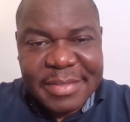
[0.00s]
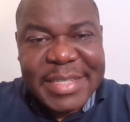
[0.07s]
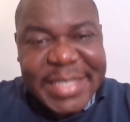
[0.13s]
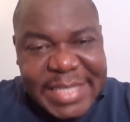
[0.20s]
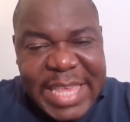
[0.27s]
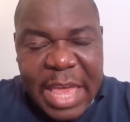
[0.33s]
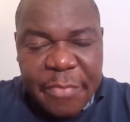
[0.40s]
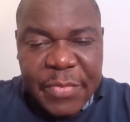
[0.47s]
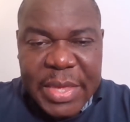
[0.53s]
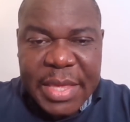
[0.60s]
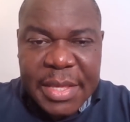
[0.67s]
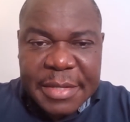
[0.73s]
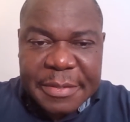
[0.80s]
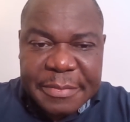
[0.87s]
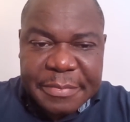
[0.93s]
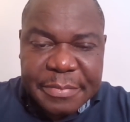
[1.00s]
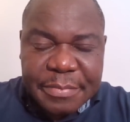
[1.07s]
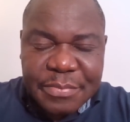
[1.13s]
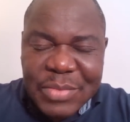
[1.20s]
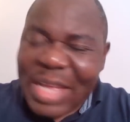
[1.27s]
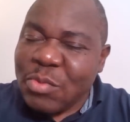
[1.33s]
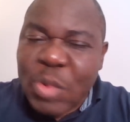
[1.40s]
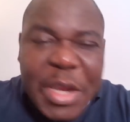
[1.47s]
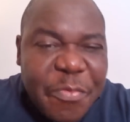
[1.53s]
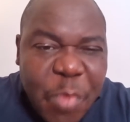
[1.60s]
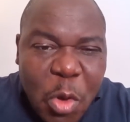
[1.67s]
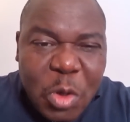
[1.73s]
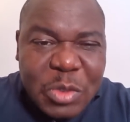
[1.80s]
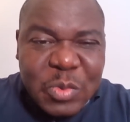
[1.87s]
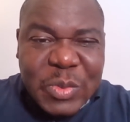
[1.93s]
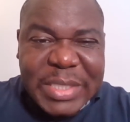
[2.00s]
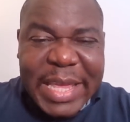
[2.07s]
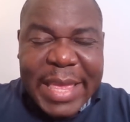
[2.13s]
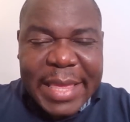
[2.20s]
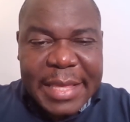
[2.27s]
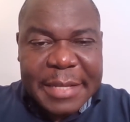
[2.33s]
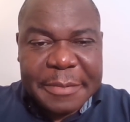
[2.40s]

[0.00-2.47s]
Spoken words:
CFA. That's what he forgot to say.